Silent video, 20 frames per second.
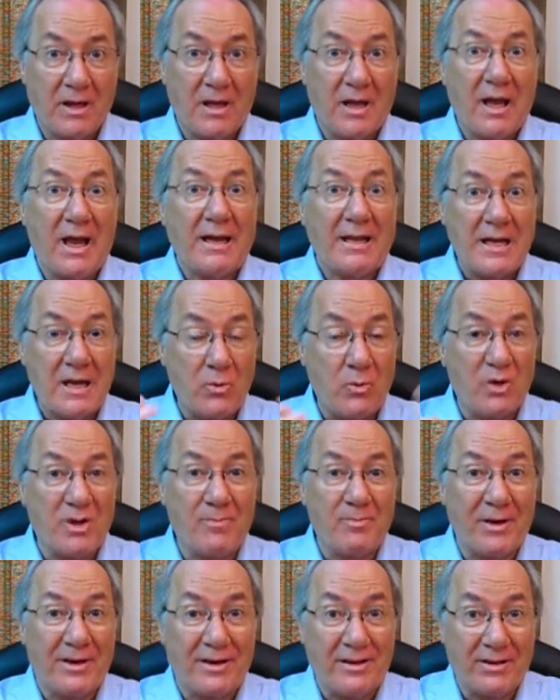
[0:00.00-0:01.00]
and he would have
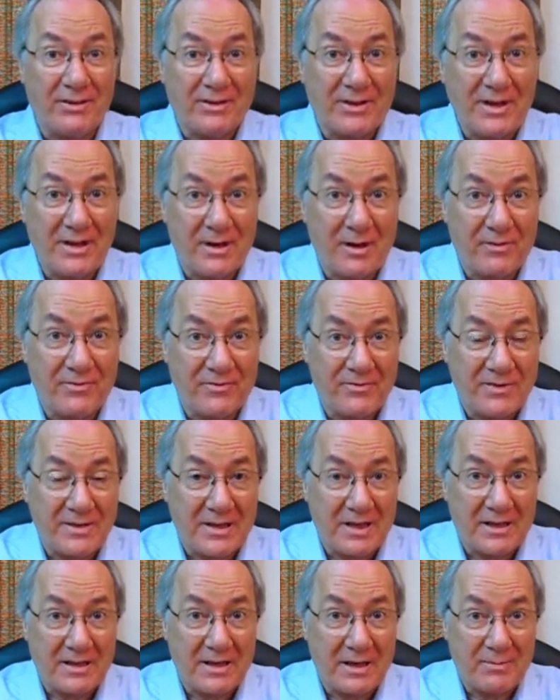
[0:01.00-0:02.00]
been guilty of
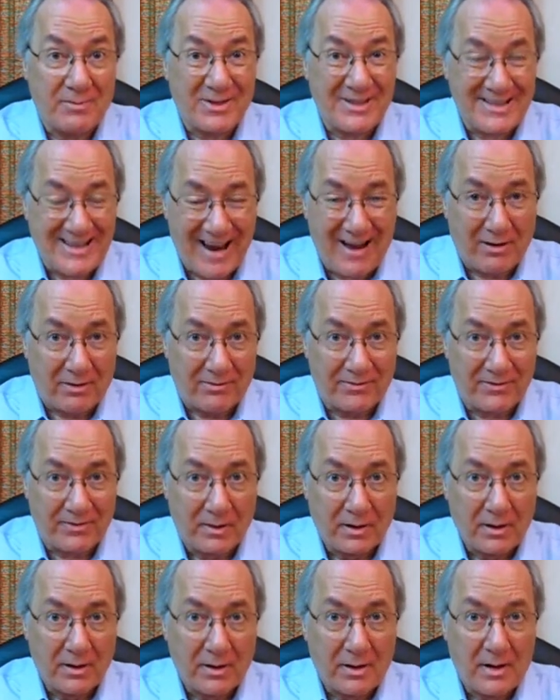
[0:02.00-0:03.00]
sin himself,
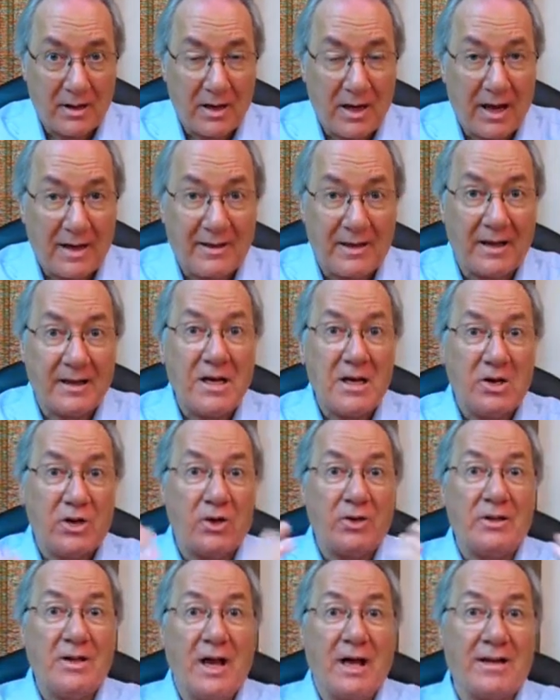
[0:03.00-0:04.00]
and then he
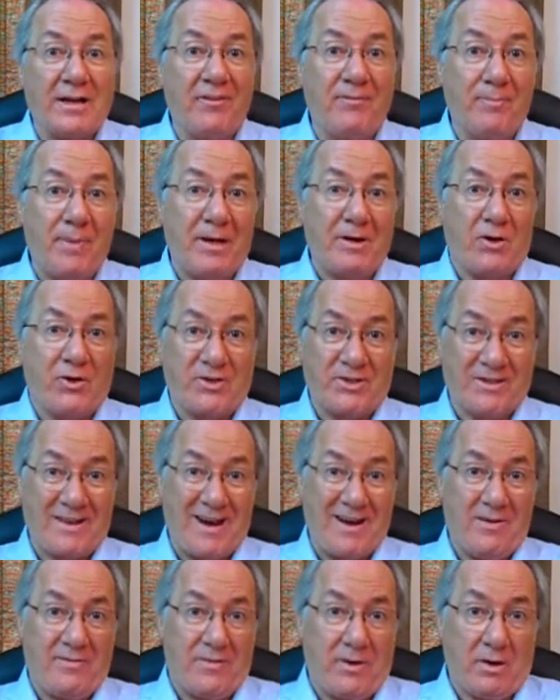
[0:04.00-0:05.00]
could not have been our
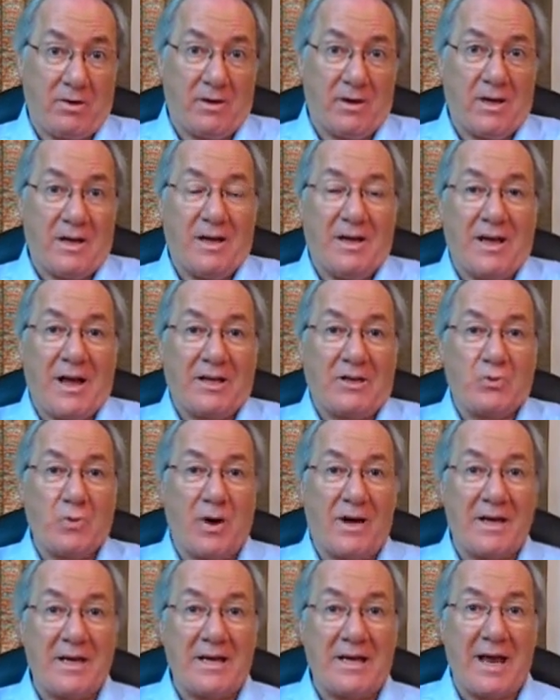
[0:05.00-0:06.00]
Savior. That's
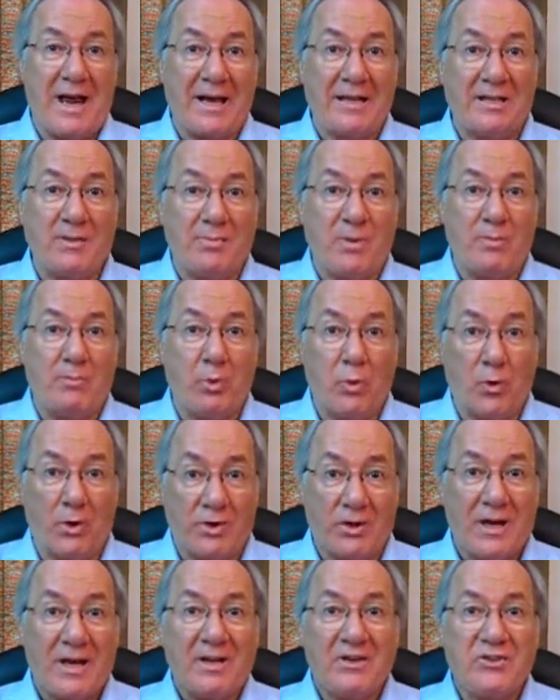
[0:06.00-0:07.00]
why he had to be born
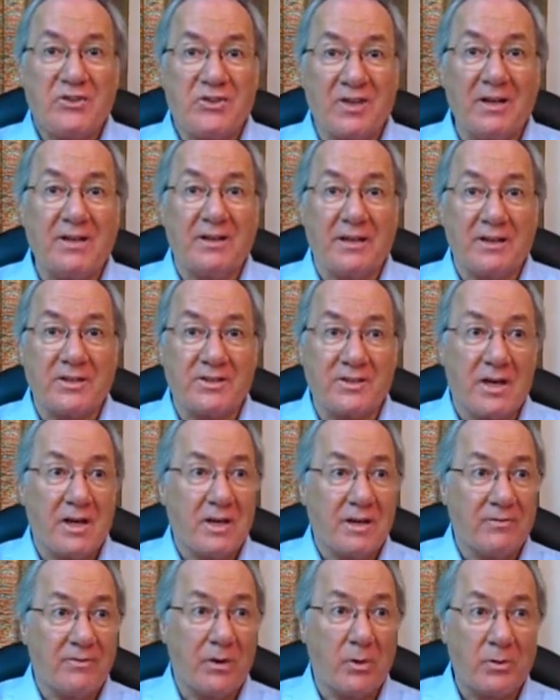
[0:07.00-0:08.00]
sinless.
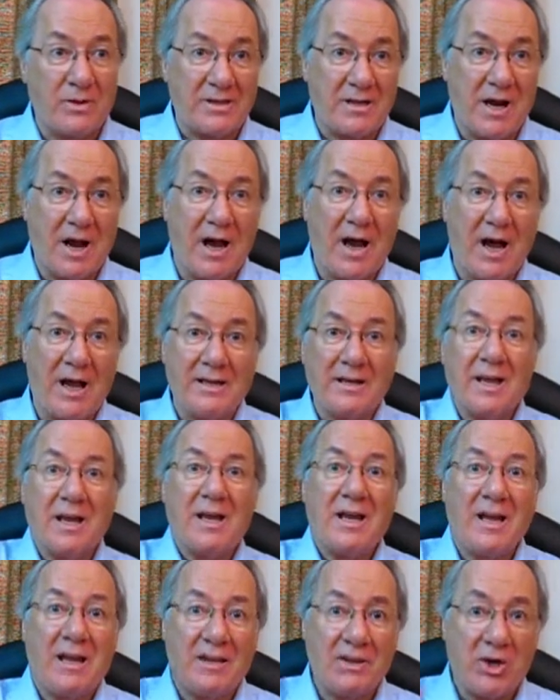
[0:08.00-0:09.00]
Now he's God,
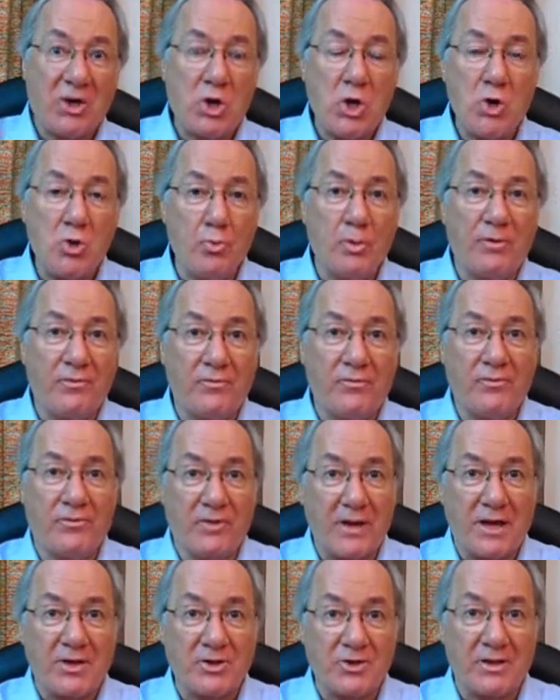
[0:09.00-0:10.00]
and the human
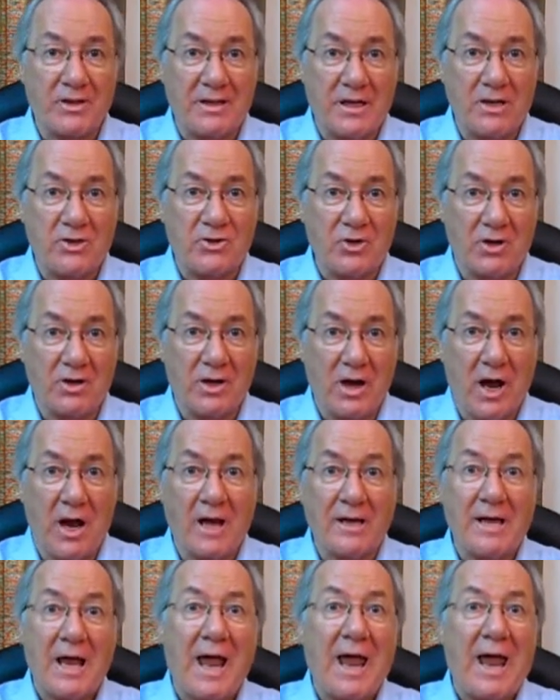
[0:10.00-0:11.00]
flesh that he took
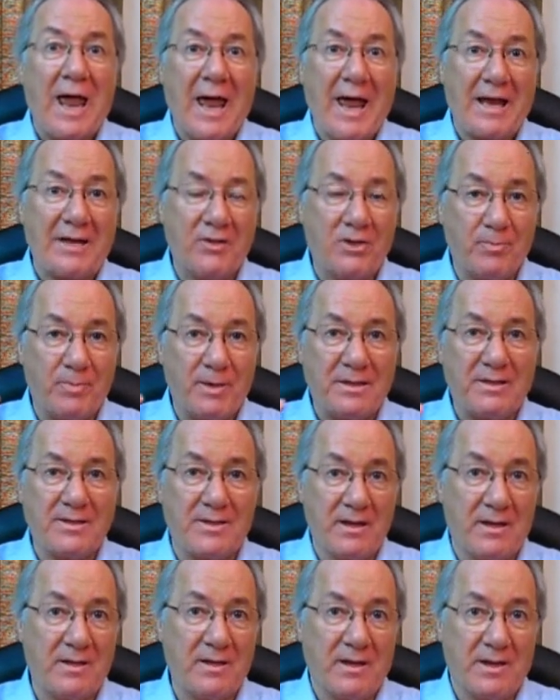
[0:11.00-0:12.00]
on had to be
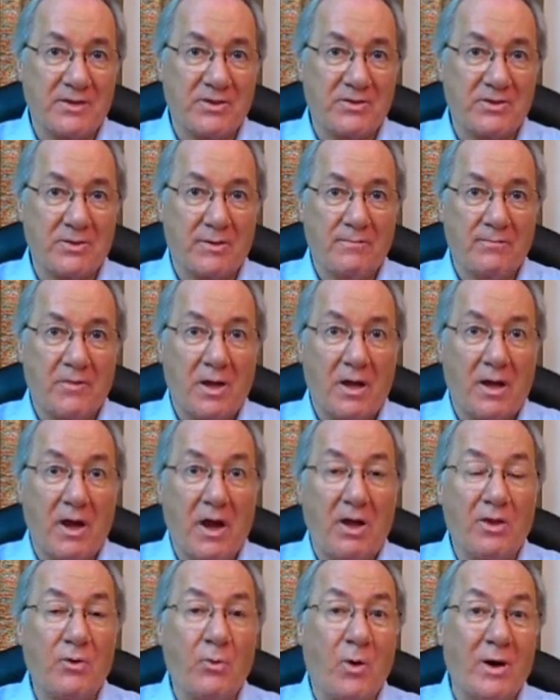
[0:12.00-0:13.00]
sinless.
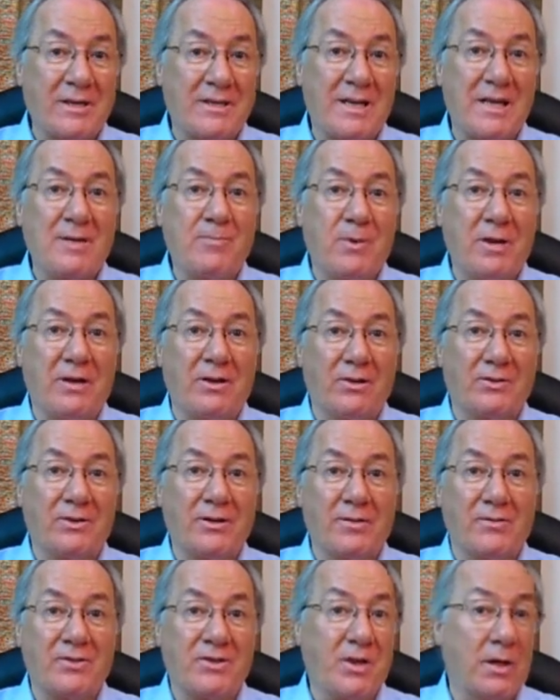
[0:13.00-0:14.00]
Otherwise, he'd be guilty
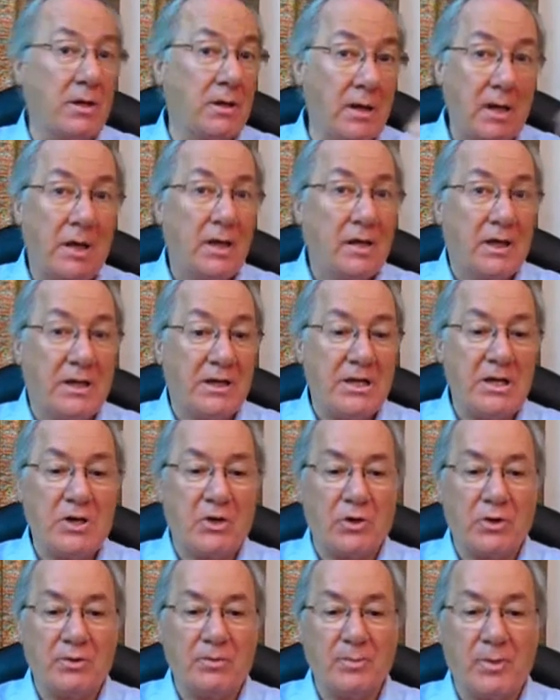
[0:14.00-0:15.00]
of sin, and he
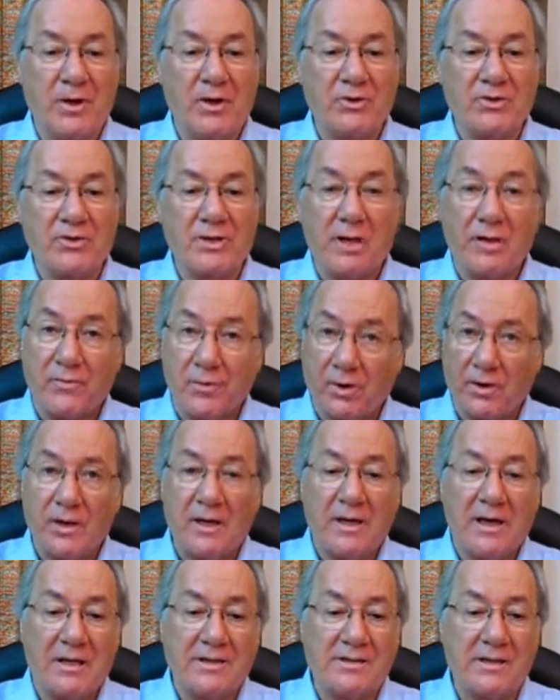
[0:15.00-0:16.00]
couldn't be our Savior.
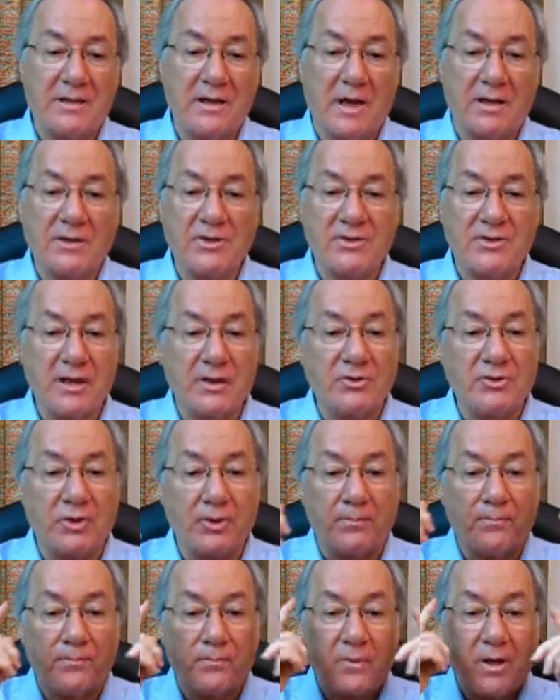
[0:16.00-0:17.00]
It's a non-essential.
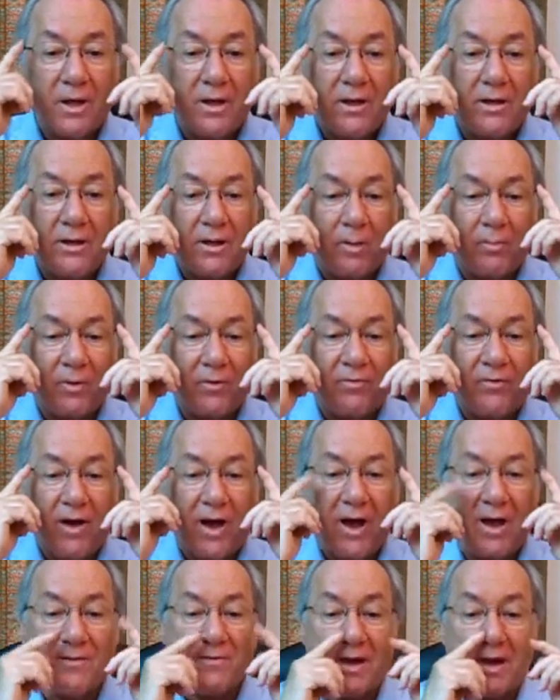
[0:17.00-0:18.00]
Number
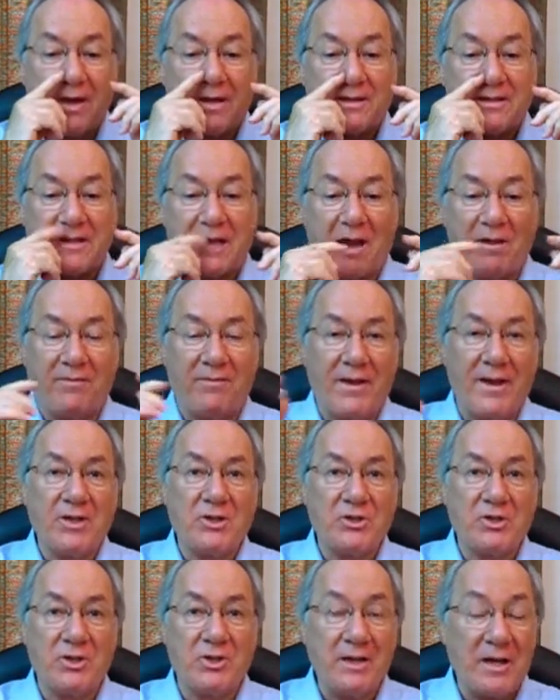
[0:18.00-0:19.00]
five,
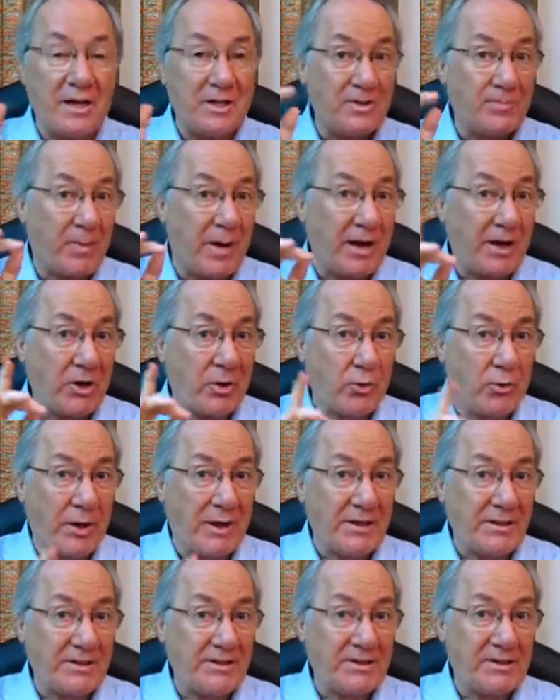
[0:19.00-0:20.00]
salvation is by
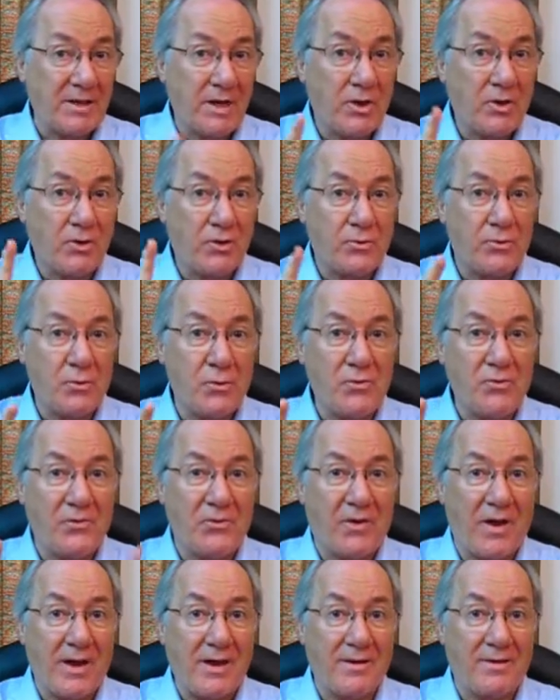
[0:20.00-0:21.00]
grace through
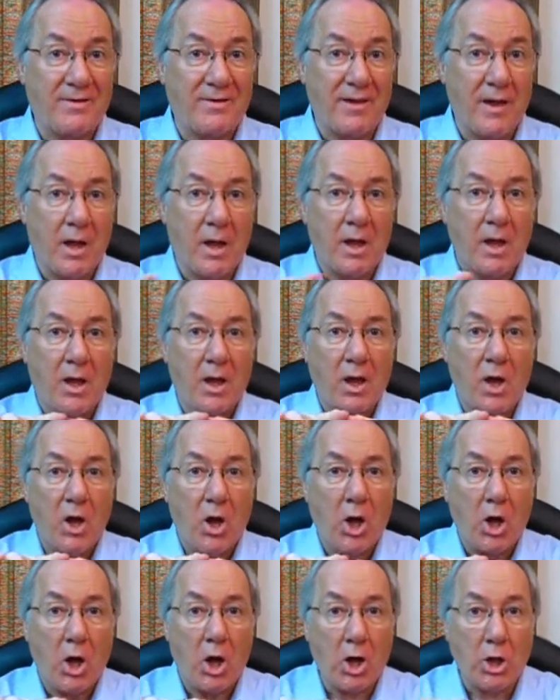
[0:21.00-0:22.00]
faith
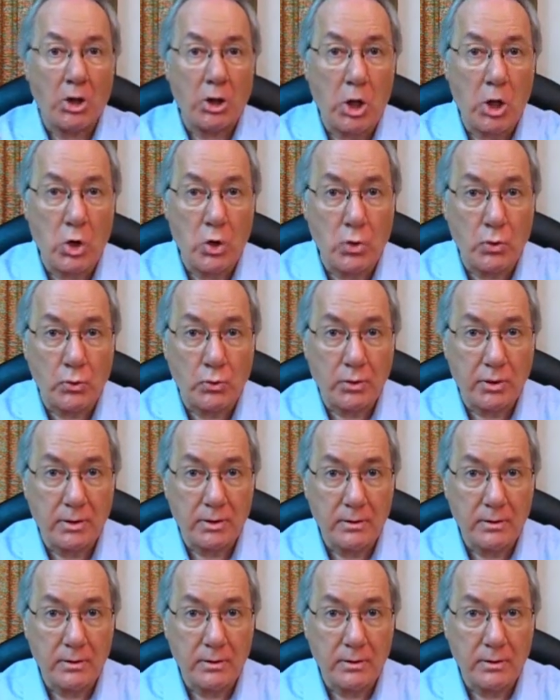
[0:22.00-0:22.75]
alone.